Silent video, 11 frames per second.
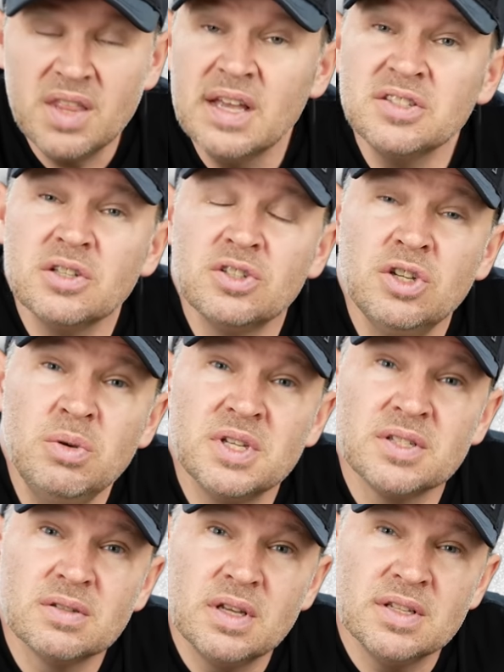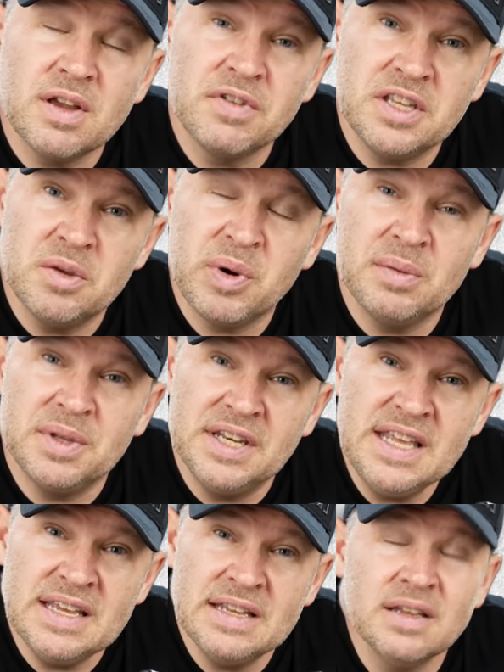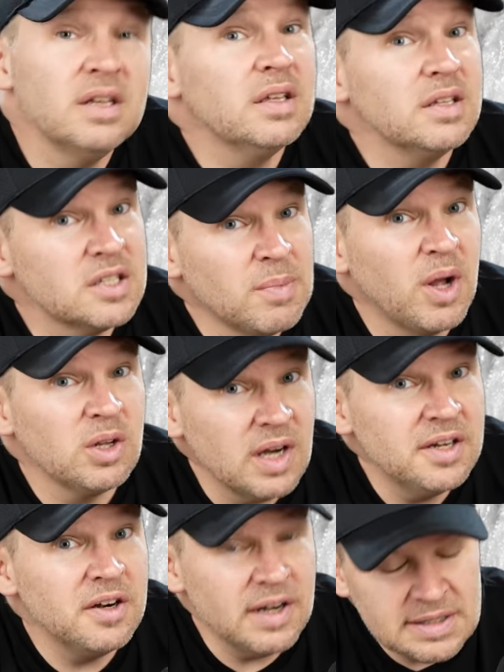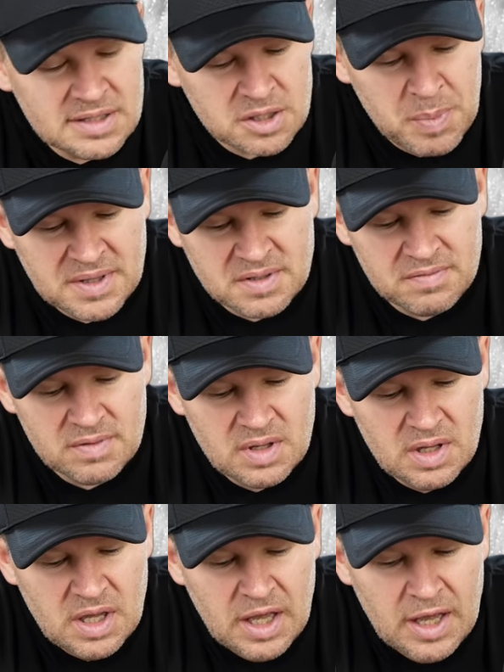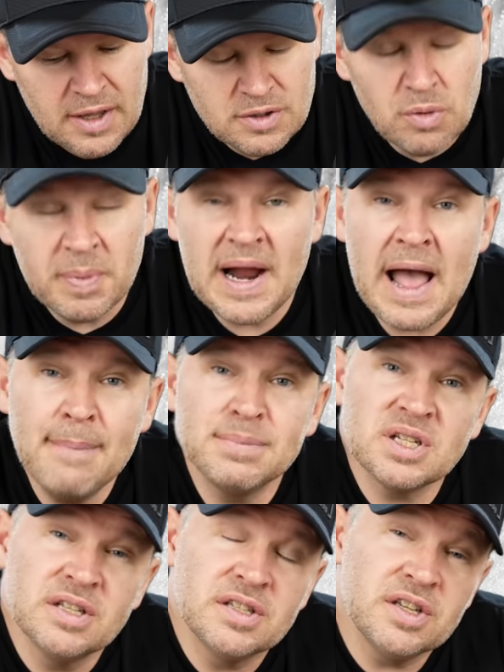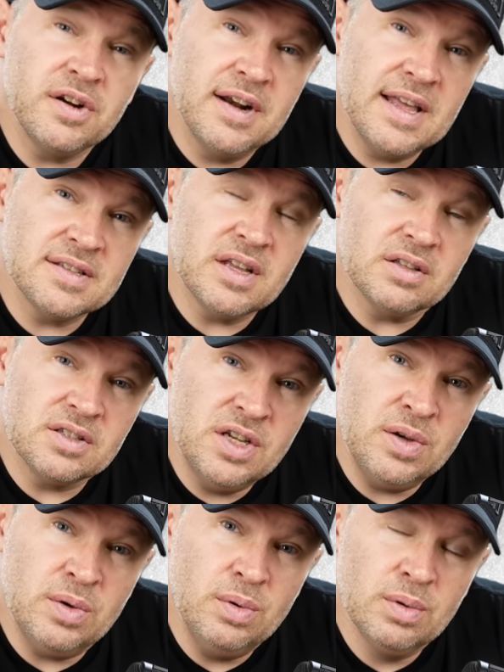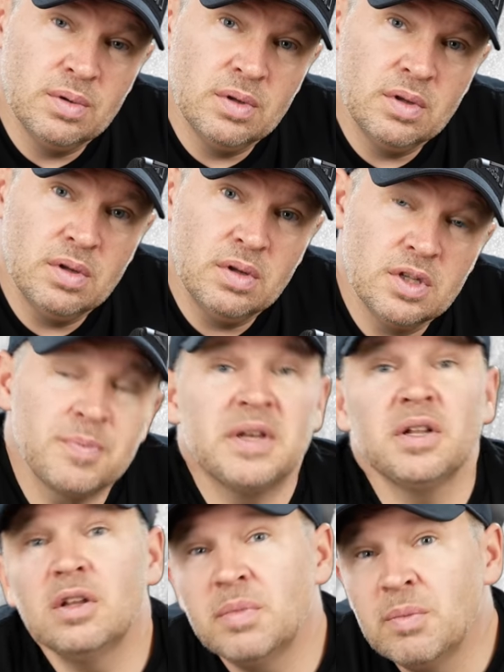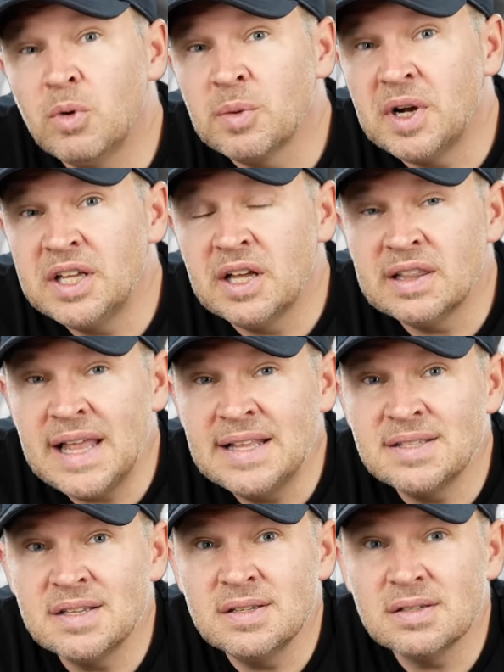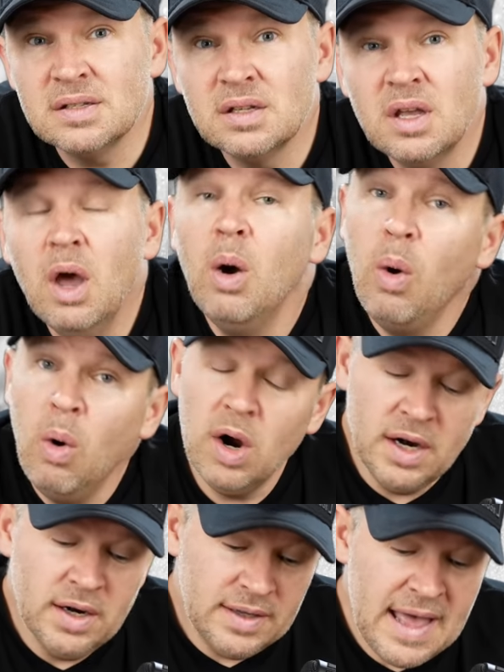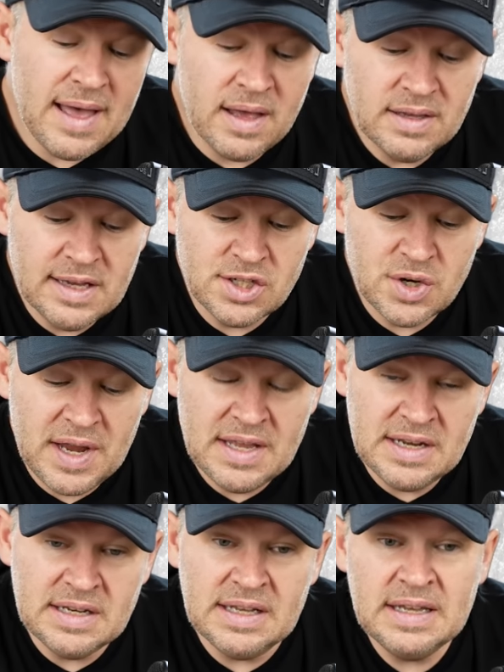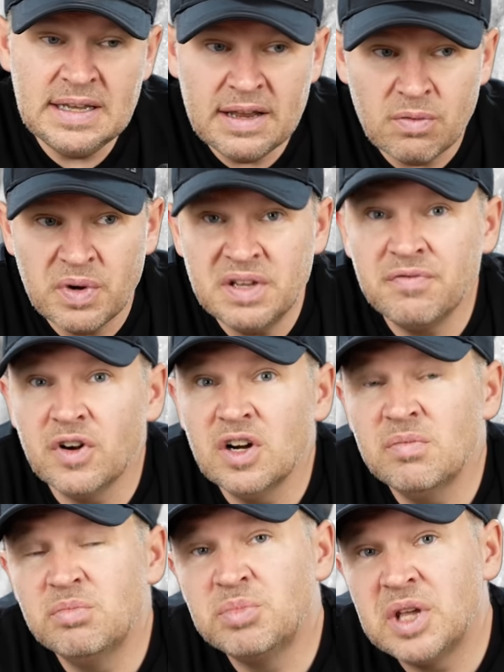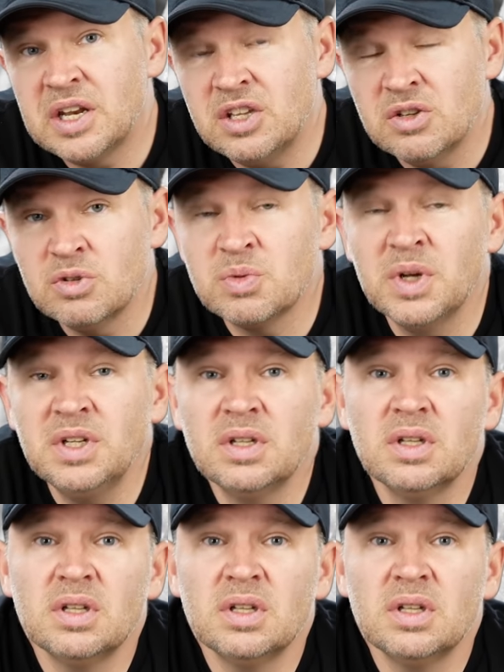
SL2 is everything you probably need. Smaller, lighter, and less expensive. So perhaps consider an SL2, spend a little bit more money on lenses, or yeah, get your 80D, get a refurb, get a used one.